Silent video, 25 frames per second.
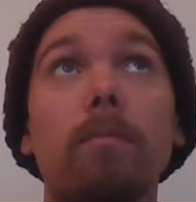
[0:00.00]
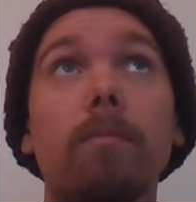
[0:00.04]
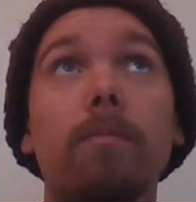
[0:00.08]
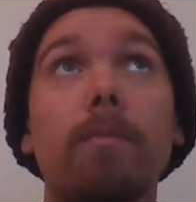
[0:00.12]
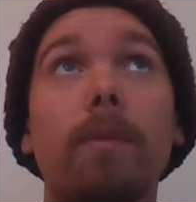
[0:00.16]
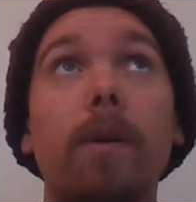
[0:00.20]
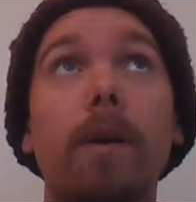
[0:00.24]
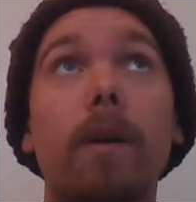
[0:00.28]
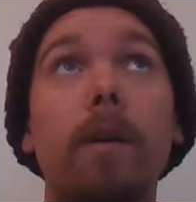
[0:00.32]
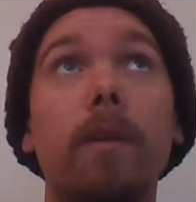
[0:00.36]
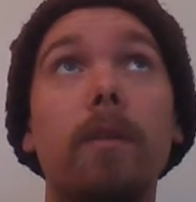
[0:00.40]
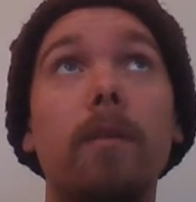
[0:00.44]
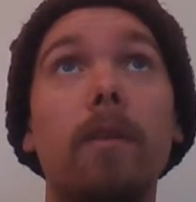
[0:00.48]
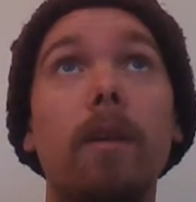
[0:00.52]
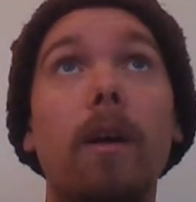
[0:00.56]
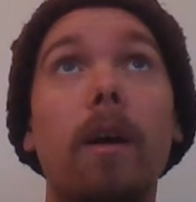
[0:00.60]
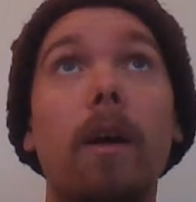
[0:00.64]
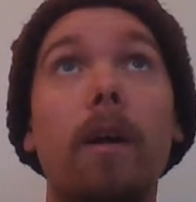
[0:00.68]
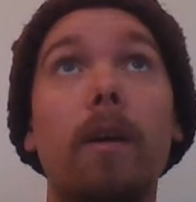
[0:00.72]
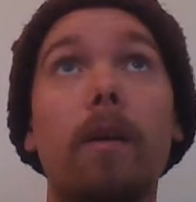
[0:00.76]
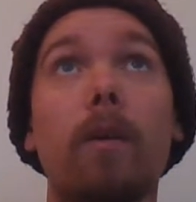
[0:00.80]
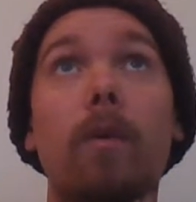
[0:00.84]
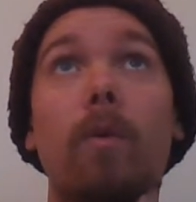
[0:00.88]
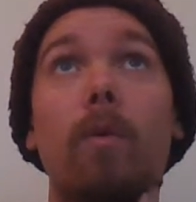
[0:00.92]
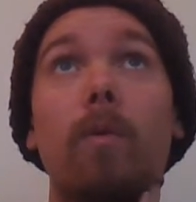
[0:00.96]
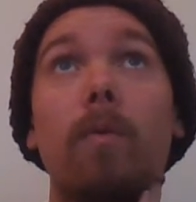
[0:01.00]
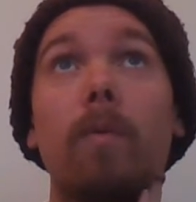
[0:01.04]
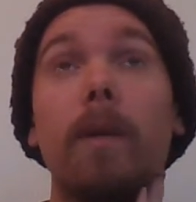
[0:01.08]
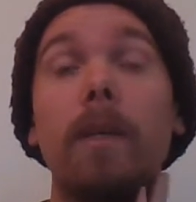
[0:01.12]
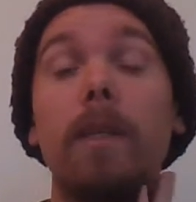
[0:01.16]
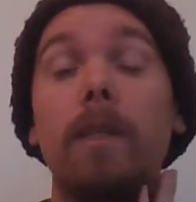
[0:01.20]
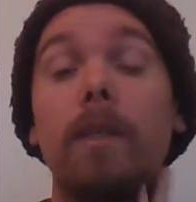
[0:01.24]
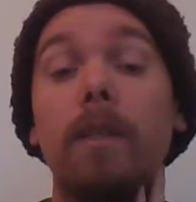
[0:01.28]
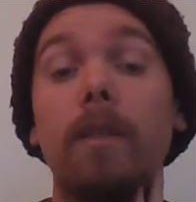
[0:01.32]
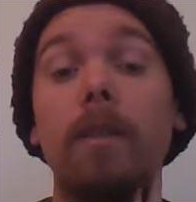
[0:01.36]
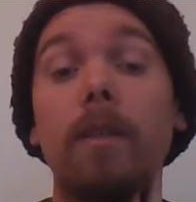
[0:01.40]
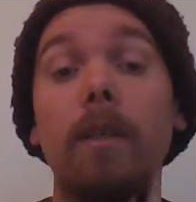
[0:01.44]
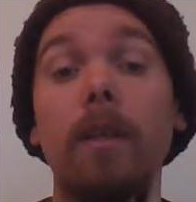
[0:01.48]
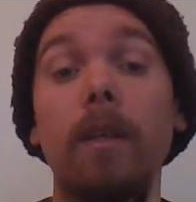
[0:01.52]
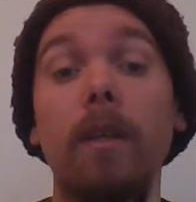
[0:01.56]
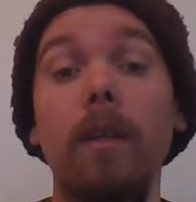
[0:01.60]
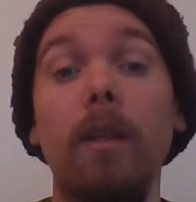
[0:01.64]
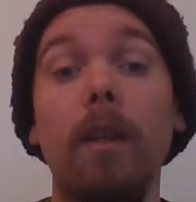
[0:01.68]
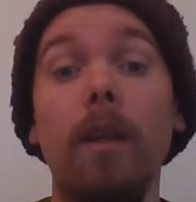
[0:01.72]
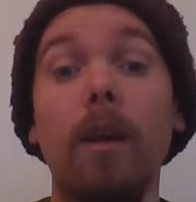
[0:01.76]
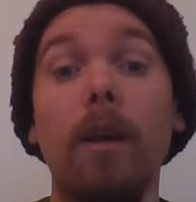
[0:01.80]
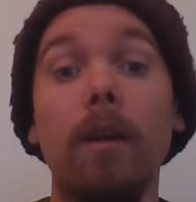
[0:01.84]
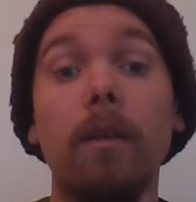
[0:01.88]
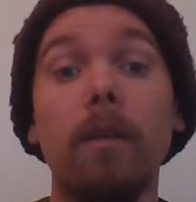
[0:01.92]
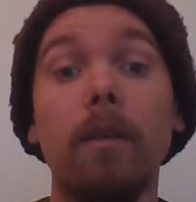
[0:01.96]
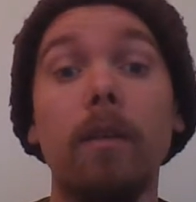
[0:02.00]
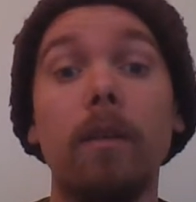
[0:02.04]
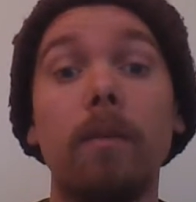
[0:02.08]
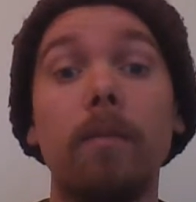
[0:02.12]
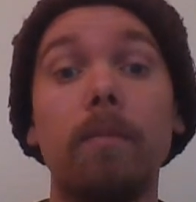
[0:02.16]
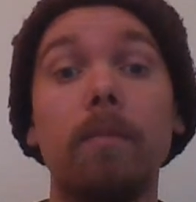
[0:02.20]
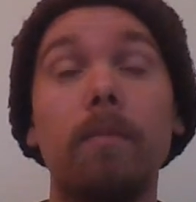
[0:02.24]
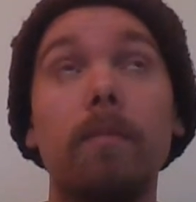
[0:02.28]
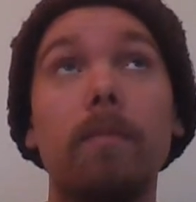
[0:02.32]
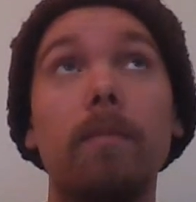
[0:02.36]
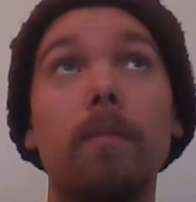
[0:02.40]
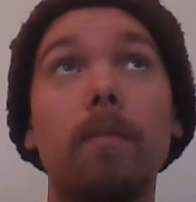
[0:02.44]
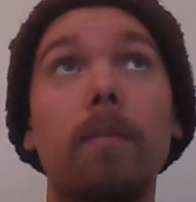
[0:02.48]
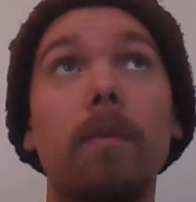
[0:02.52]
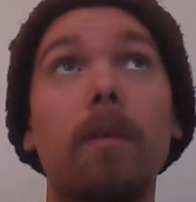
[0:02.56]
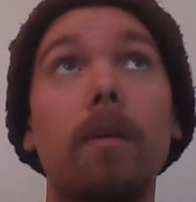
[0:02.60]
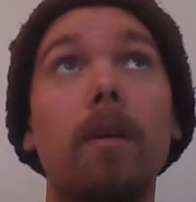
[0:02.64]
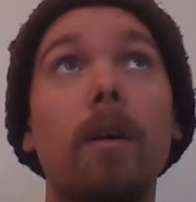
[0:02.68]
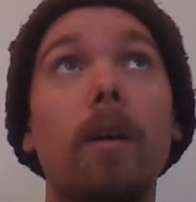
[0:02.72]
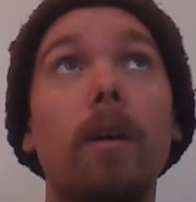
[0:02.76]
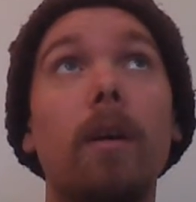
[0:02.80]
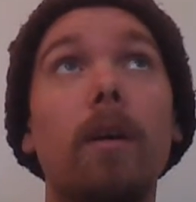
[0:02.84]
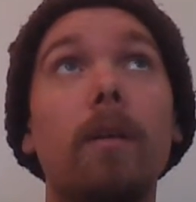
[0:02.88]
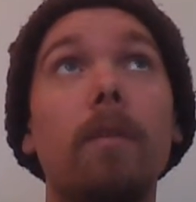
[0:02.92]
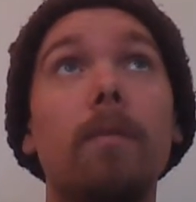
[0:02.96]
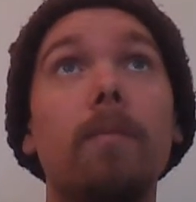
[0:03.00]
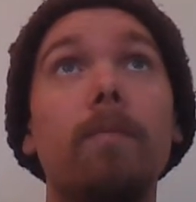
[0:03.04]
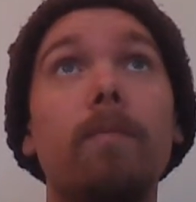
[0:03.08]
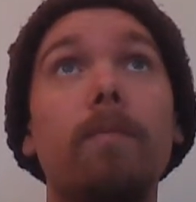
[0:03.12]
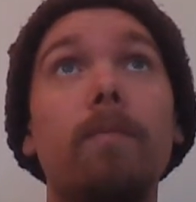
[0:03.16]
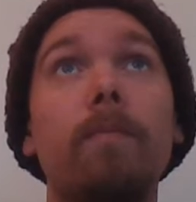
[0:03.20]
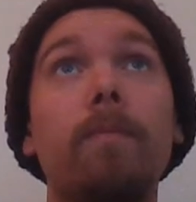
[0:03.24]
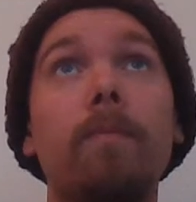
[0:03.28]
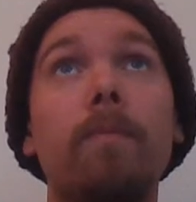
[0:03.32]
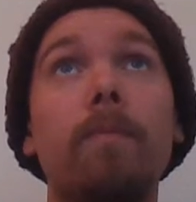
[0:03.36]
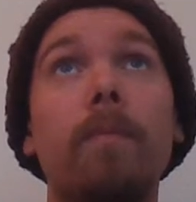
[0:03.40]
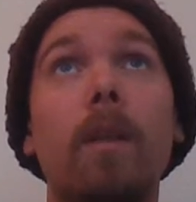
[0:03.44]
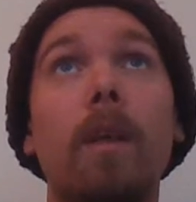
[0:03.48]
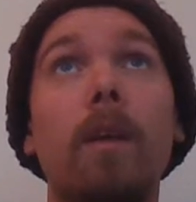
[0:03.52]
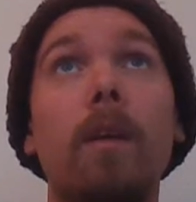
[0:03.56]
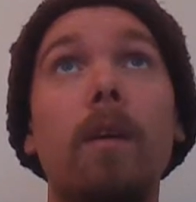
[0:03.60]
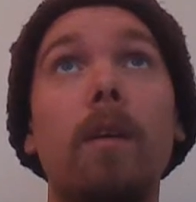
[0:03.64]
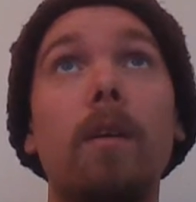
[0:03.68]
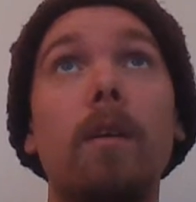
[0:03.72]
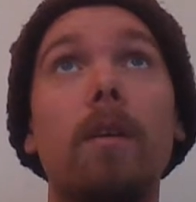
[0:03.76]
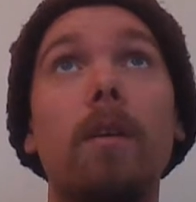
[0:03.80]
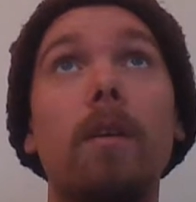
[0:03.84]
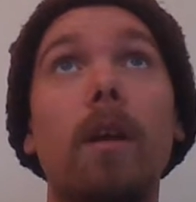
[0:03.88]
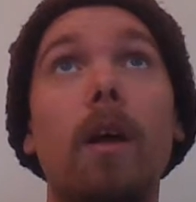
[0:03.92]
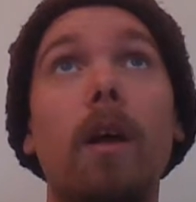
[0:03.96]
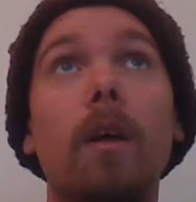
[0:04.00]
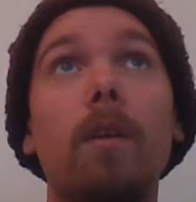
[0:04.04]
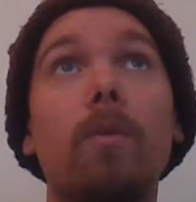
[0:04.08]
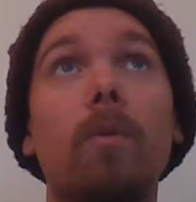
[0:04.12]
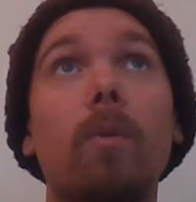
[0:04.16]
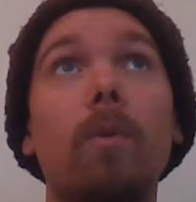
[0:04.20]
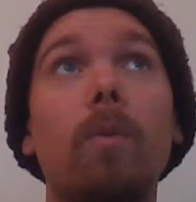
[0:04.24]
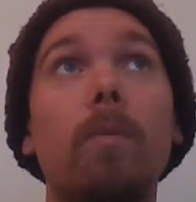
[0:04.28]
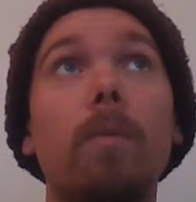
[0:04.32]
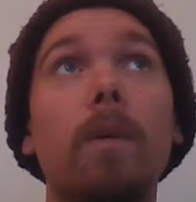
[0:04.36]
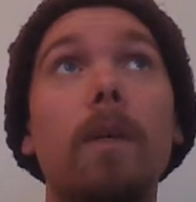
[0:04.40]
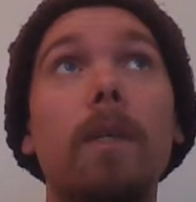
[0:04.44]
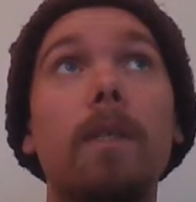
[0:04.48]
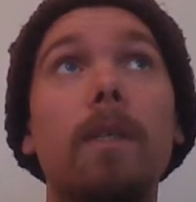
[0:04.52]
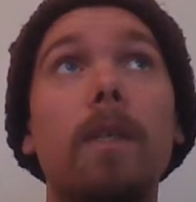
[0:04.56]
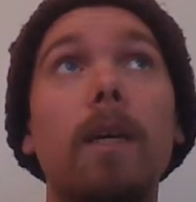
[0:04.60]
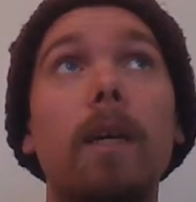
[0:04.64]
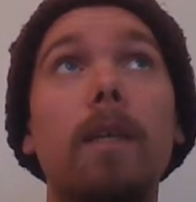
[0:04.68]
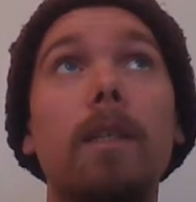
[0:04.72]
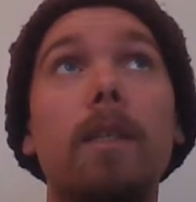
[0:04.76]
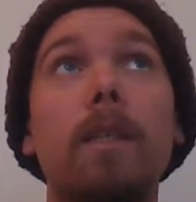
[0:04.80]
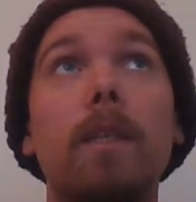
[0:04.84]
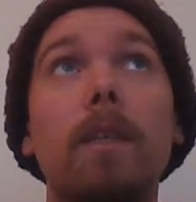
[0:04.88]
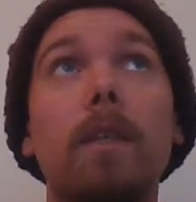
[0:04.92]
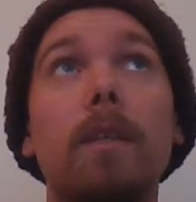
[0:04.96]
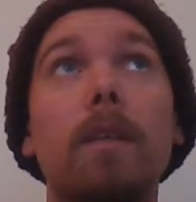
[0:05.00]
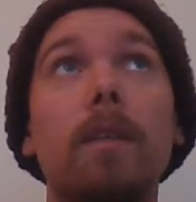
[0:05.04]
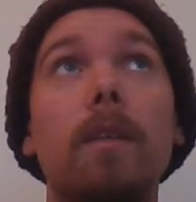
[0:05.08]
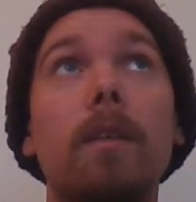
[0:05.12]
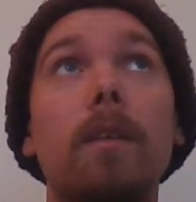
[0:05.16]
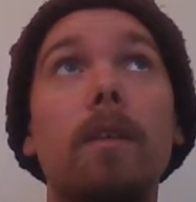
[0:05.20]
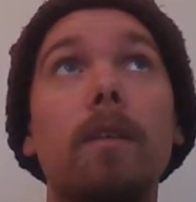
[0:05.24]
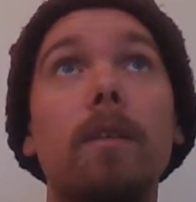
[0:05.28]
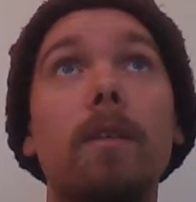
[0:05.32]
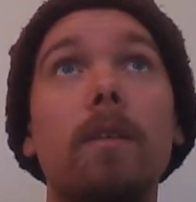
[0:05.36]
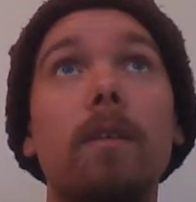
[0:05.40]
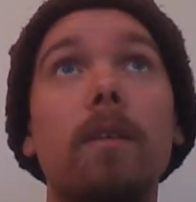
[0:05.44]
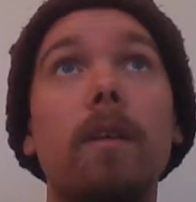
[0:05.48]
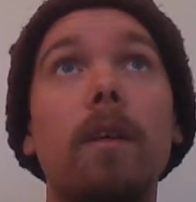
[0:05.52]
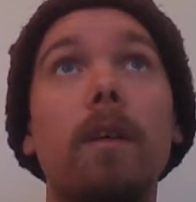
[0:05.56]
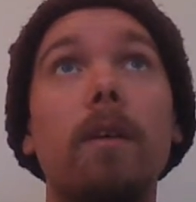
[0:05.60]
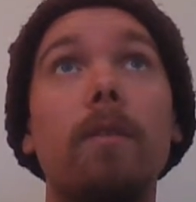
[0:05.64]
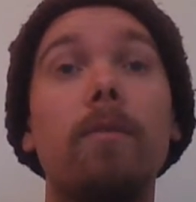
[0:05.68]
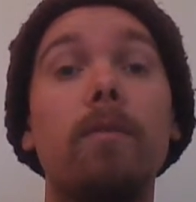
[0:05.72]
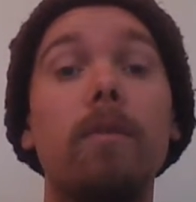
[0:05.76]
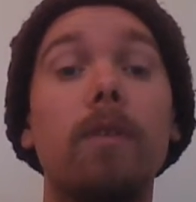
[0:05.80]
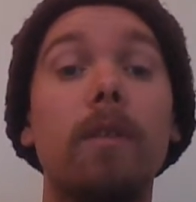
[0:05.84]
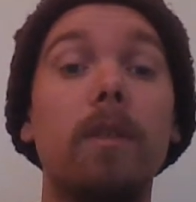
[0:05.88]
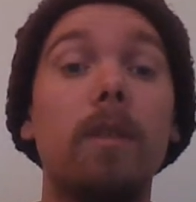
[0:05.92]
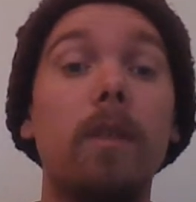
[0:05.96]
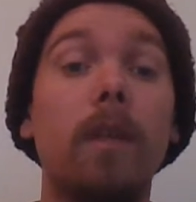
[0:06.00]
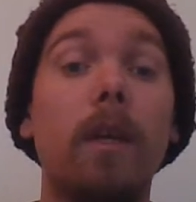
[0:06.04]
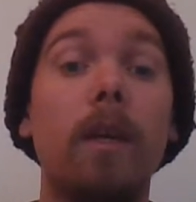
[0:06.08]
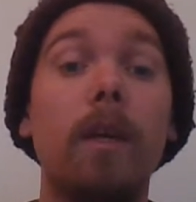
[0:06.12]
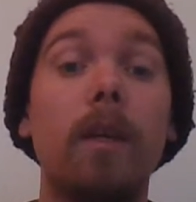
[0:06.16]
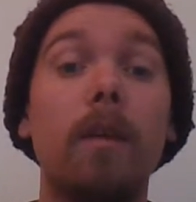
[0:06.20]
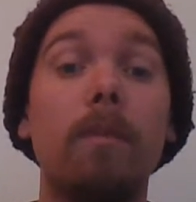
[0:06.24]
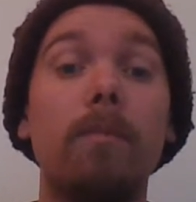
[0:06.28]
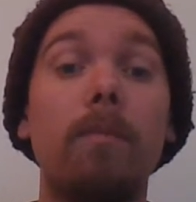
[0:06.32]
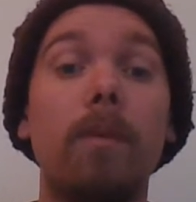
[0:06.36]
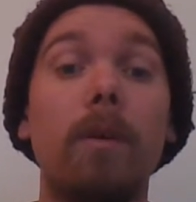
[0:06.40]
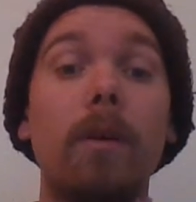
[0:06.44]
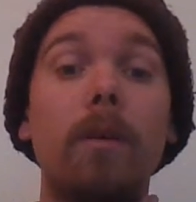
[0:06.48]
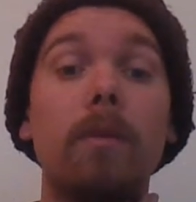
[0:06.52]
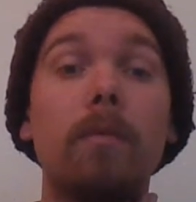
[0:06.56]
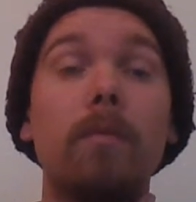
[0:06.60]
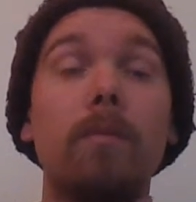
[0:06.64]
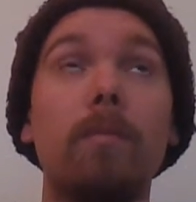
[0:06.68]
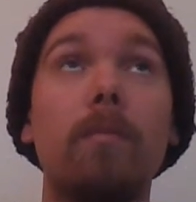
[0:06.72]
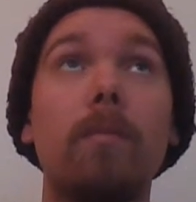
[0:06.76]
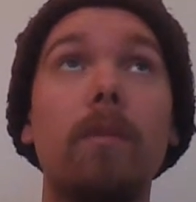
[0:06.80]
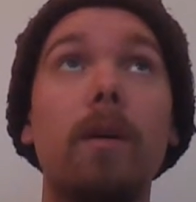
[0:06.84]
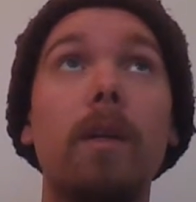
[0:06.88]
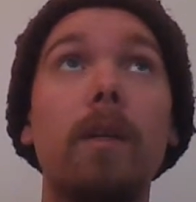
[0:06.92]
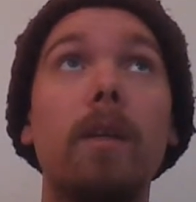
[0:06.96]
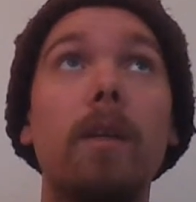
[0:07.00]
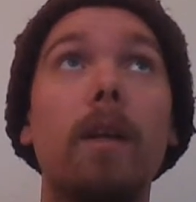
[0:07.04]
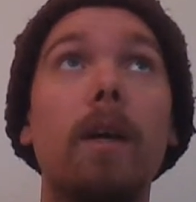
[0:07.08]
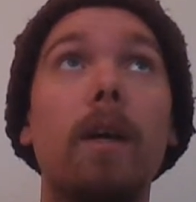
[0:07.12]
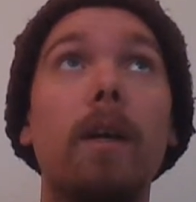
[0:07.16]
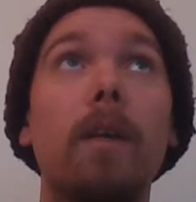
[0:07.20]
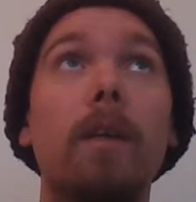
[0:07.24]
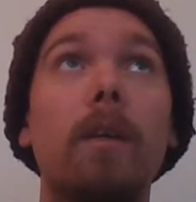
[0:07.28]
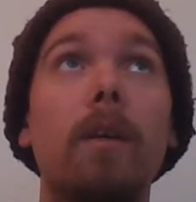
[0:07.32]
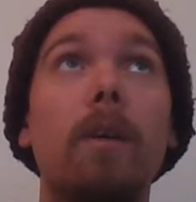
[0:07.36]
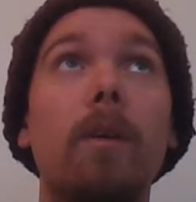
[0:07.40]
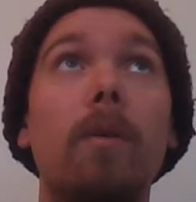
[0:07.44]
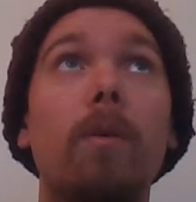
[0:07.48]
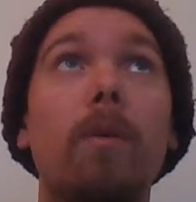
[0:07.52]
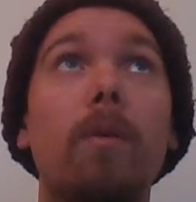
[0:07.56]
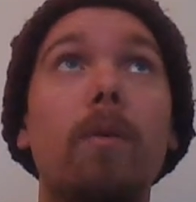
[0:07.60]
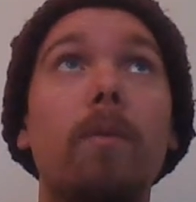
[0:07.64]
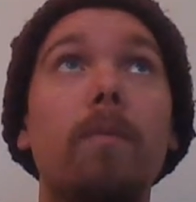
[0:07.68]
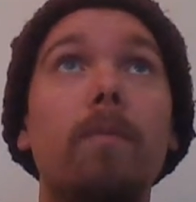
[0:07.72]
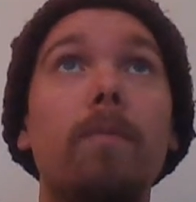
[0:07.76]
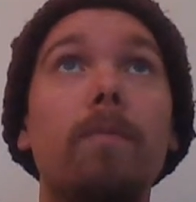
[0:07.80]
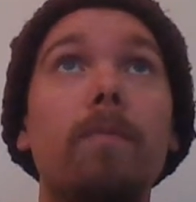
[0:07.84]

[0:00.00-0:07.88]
but I always decline. Uh, Not always, as in every day, but when I go